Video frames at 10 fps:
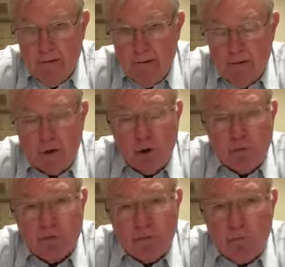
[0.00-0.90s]
who
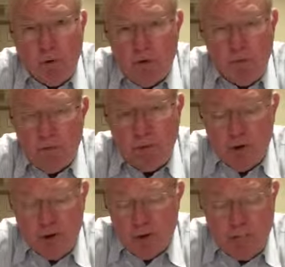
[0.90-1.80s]
goes from partner to
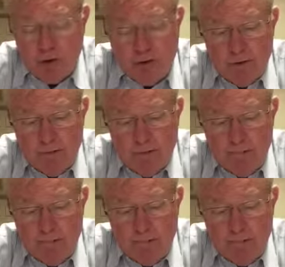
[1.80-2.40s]
partner to partner.